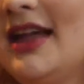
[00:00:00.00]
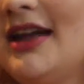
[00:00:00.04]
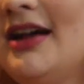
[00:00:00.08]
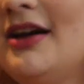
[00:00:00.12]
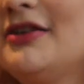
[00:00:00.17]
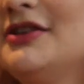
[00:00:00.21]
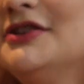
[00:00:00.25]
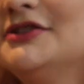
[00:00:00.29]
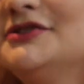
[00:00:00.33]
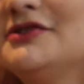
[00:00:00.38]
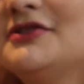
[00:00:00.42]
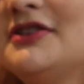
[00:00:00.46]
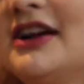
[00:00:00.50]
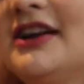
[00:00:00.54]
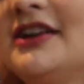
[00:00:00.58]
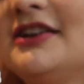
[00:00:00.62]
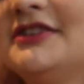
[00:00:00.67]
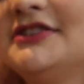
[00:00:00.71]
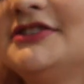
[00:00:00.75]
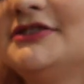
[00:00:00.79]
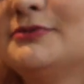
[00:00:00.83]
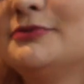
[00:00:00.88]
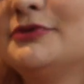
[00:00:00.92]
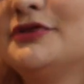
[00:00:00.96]
I also got
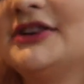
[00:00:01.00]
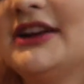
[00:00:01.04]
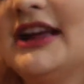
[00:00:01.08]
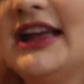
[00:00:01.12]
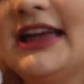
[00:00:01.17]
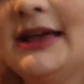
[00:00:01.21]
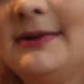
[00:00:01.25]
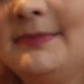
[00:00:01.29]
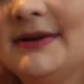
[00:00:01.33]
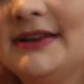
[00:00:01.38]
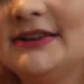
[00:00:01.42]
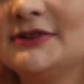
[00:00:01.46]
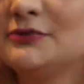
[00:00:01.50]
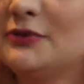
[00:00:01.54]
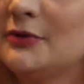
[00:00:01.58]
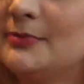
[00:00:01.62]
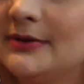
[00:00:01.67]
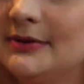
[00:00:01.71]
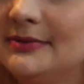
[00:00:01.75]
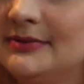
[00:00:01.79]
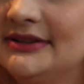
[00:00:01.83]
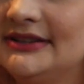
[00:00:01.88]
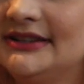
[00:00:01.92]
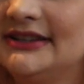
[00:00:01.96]
her some more headbands. Well,
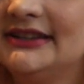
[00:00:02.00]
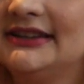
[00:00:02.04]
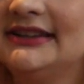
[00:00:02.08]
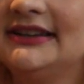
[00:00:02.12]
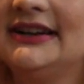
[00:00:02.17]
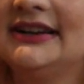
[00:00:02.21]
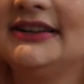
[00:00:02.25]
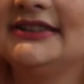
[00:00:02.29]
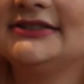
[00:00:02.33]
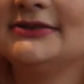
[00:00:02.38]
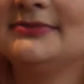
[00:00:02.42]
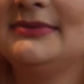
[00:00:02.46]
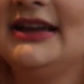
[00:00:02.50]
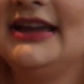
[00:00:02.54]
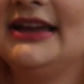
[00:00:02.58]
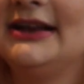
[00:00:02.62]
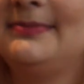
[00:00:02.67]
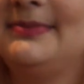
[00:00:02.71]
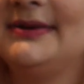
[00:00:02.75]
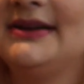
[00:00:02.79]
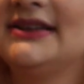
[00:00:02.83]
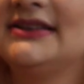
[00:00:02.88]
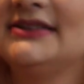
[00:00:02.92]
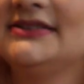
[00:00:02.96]
Bubba did some
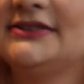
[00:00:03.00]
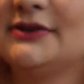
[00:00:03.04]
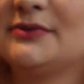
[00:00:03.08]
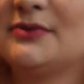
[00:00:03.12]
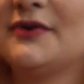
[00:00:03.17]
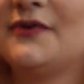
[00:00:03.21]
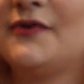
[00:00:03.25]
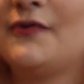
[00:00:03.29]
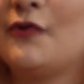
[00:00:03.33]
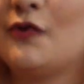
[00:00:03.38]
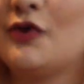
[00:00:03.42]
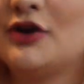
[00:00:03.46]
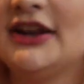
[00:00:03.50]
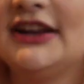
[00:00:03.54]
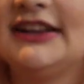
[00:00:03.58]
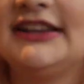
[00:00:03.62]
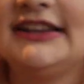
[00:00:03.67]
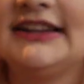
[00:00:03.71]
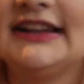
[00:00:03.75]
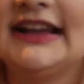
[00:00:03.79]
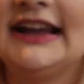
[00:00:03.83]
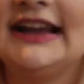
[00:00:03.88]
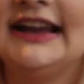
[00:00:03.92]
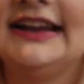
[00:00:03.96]
headbands that were $4.99